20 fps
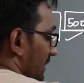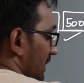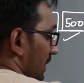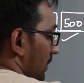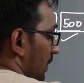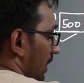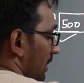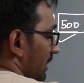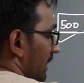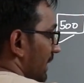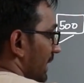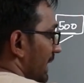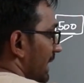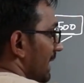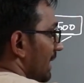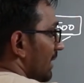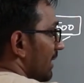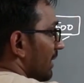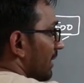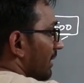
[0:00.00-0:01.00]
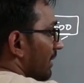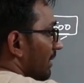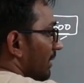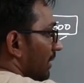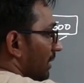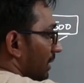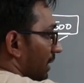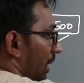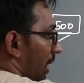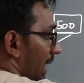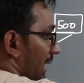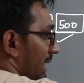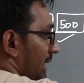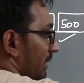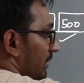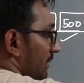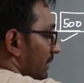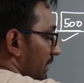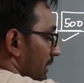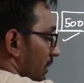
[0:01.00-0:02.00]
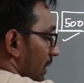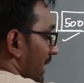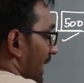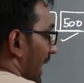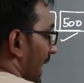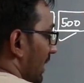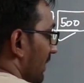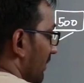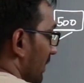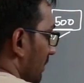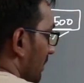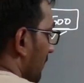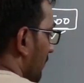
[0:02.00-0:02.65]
quantity at your hand will be